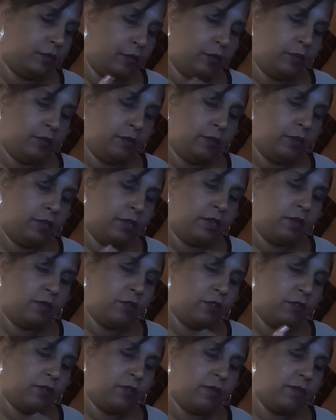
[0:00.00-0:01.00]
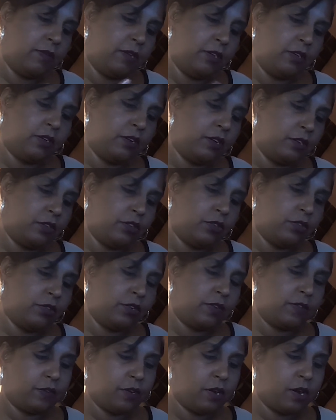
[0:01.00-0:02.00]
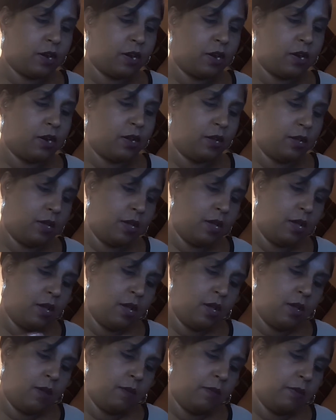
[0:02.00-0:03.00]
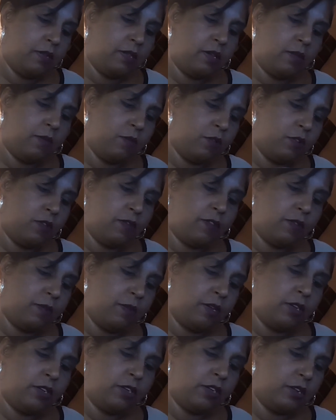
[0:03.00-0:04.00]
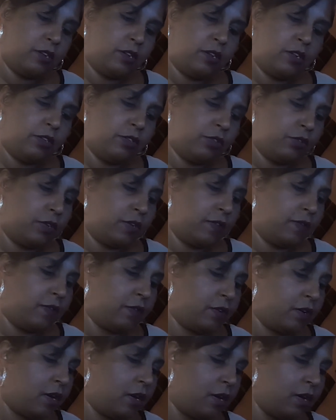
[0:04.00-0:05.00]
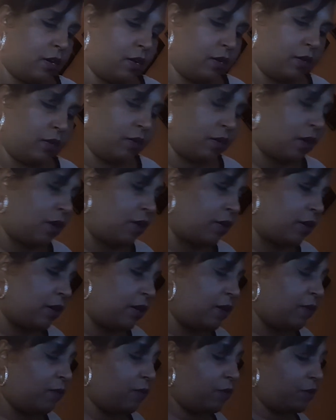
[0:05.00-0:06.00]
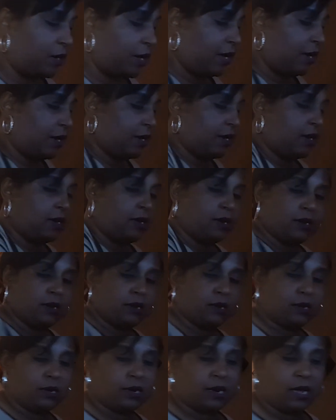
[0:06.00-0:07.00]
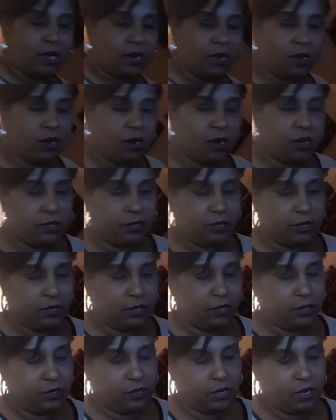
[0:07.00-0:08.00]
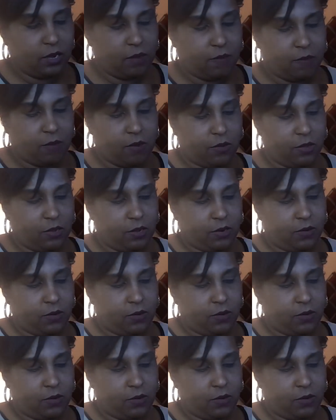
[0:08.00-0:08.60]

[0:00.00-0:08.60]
Give get more information on the strength card. Give get more information on the strength card. Okay, we got a lot of cards that just came out here.